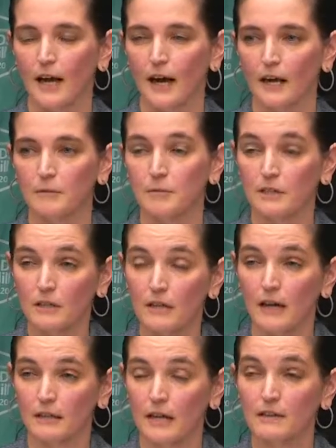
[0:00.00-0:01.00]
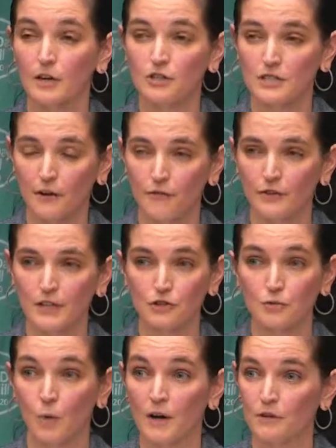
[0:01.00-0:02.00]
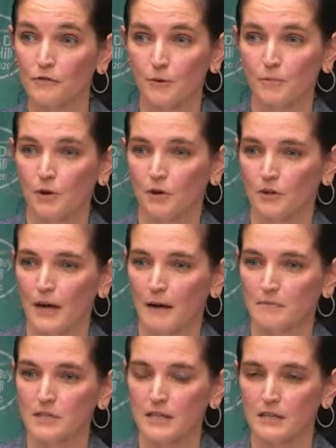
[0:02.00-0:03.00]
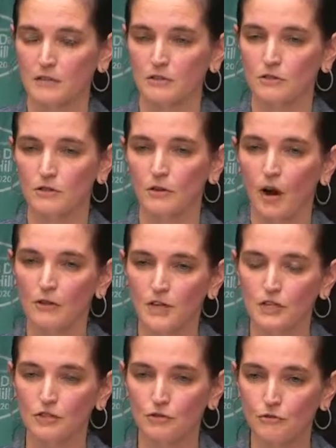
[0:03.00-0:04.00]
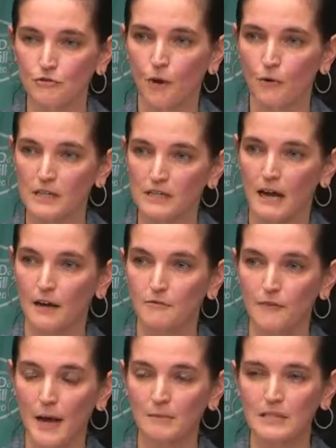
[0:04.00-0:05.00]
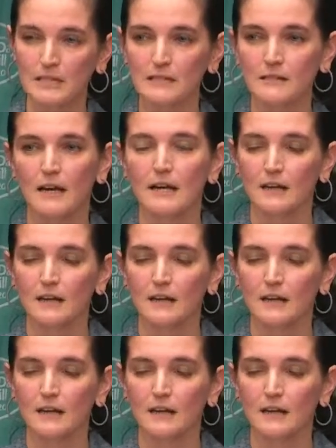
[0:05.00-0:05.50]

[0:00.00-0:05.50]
And there's wonderful programs that do focus on families.